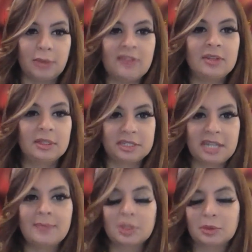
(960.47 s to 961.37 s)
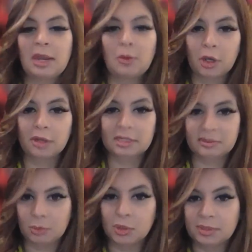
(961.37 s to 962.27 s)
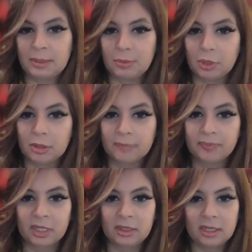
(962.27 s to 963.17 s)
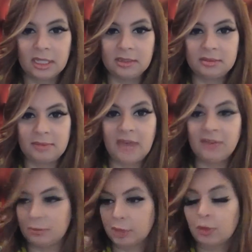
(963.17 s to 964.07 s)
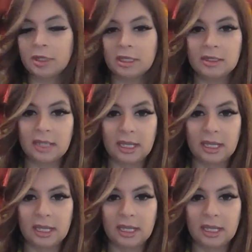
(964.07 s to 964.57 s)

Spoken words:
you have it in the time zone that works for most people, and have it, record it,